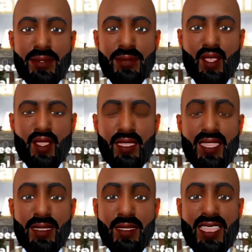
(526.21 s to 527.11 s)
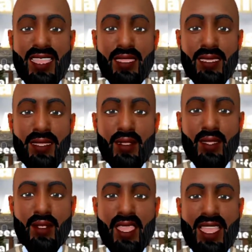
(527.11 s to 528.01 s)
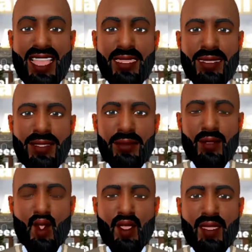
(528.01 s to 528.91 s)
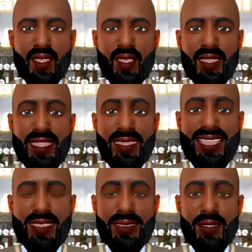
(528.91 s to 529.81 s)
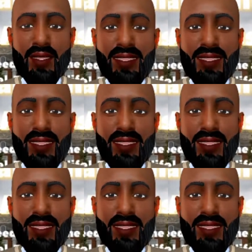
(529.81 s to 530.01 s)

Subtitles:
and receive shares of the surviving or resulting entity.